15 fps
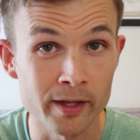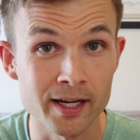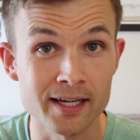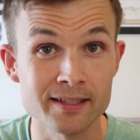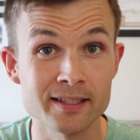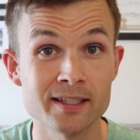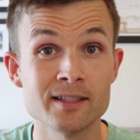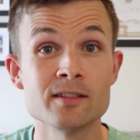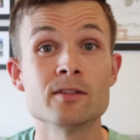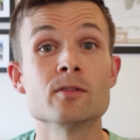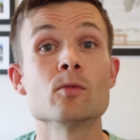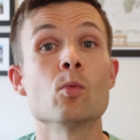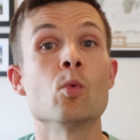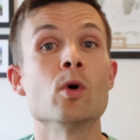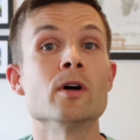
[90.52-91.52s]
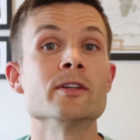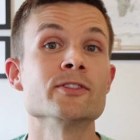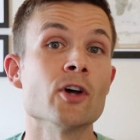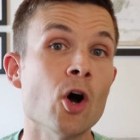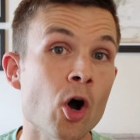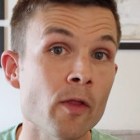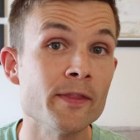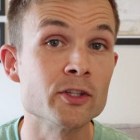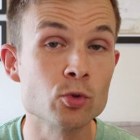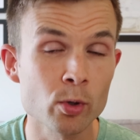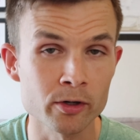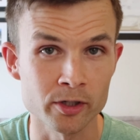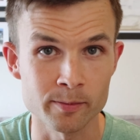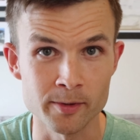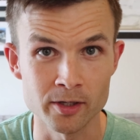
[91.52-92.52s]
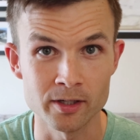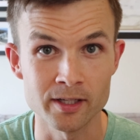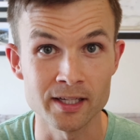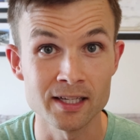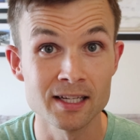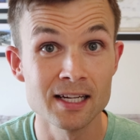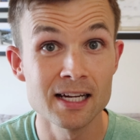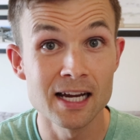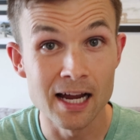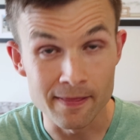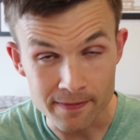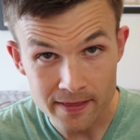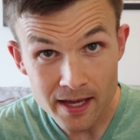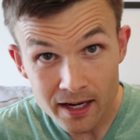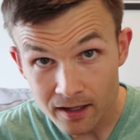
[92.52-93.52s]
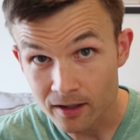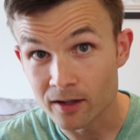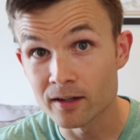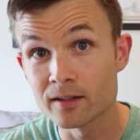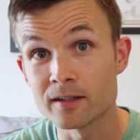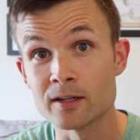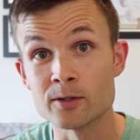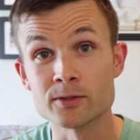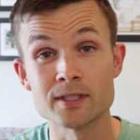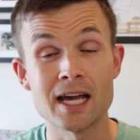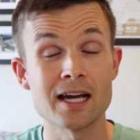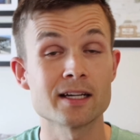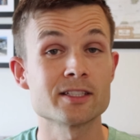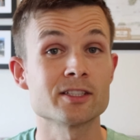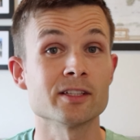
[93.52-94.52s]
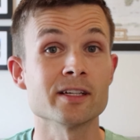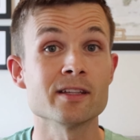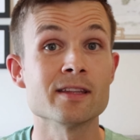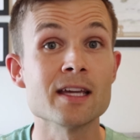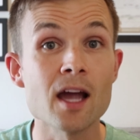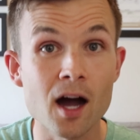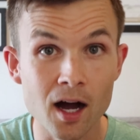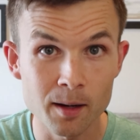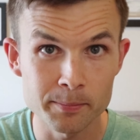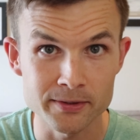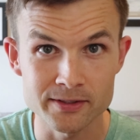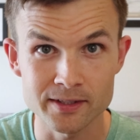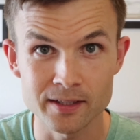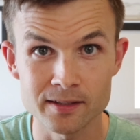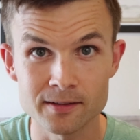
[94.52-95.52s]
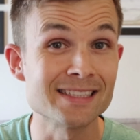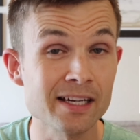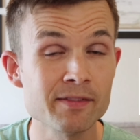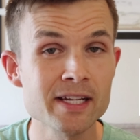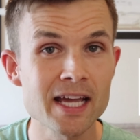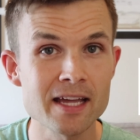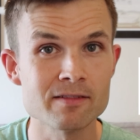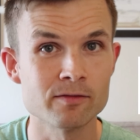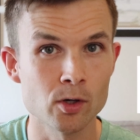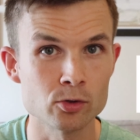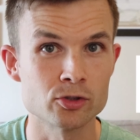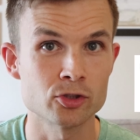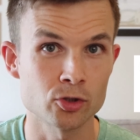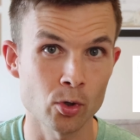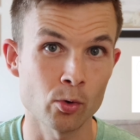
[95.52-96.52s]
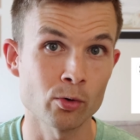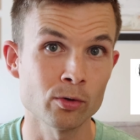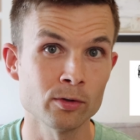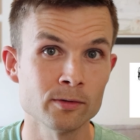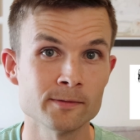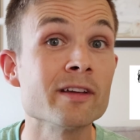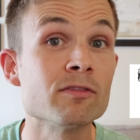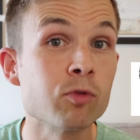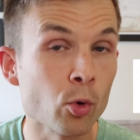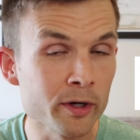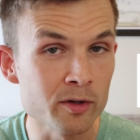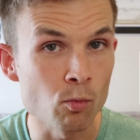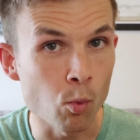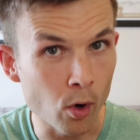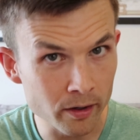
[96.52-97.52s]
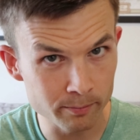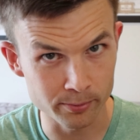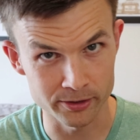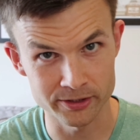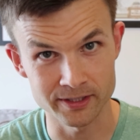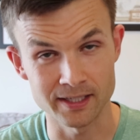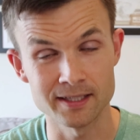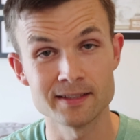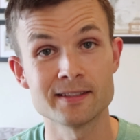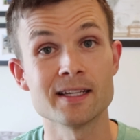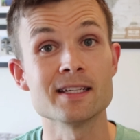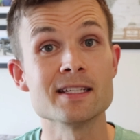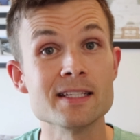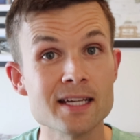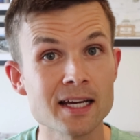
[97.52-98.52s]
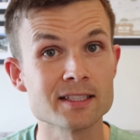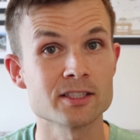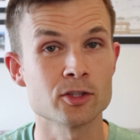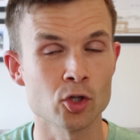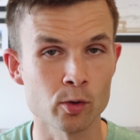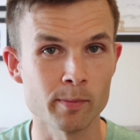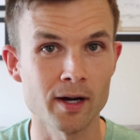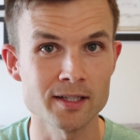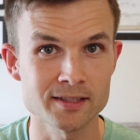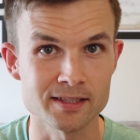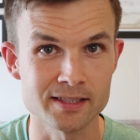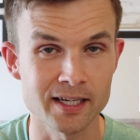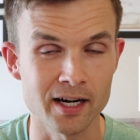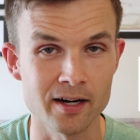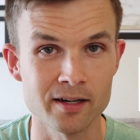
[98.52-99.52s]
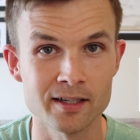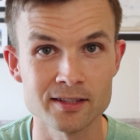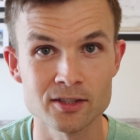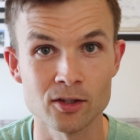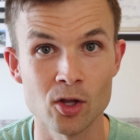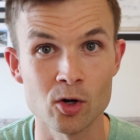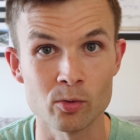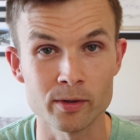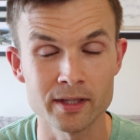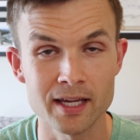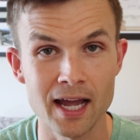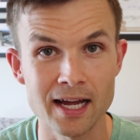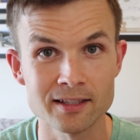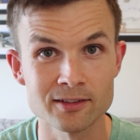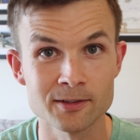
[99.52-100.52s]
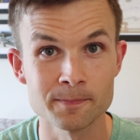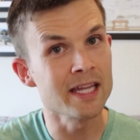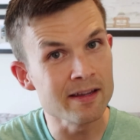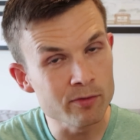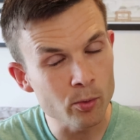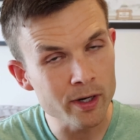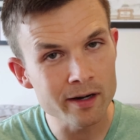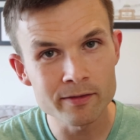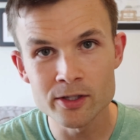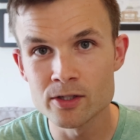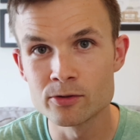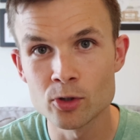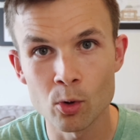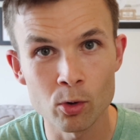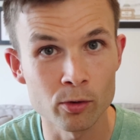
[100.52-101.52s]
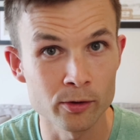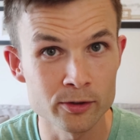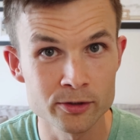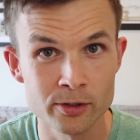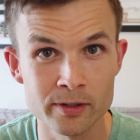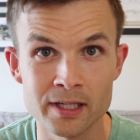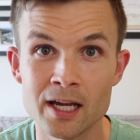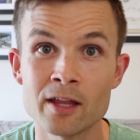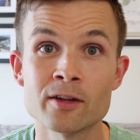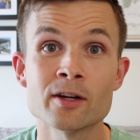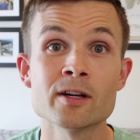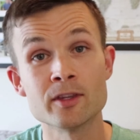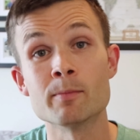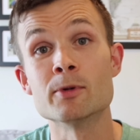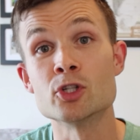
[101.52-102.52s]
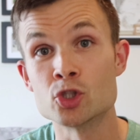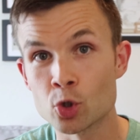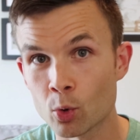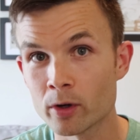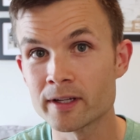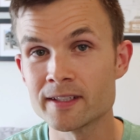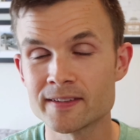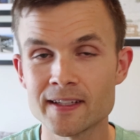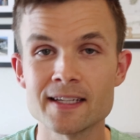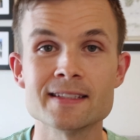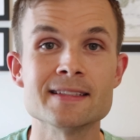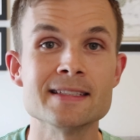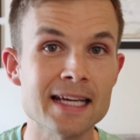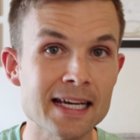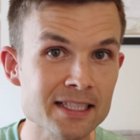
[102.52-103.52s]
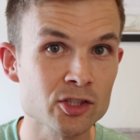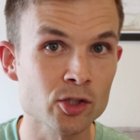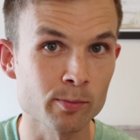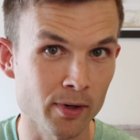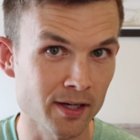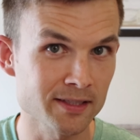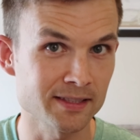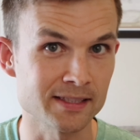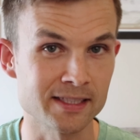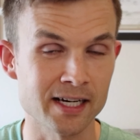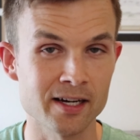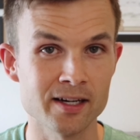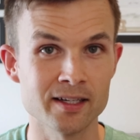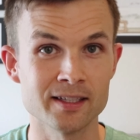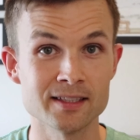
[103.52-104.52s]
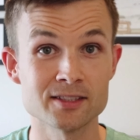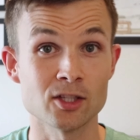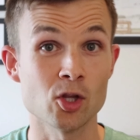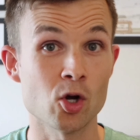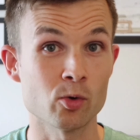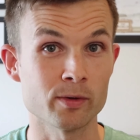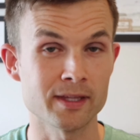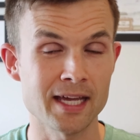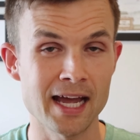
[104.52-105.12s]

that I did was on the Twitter community, and there it was actually the opposite. 78 votes total, only 41% said yes, their Boston Terrier gets along with cats. Even whenever you total those 2 together, the majority says yes, their Boston Terrier gets along with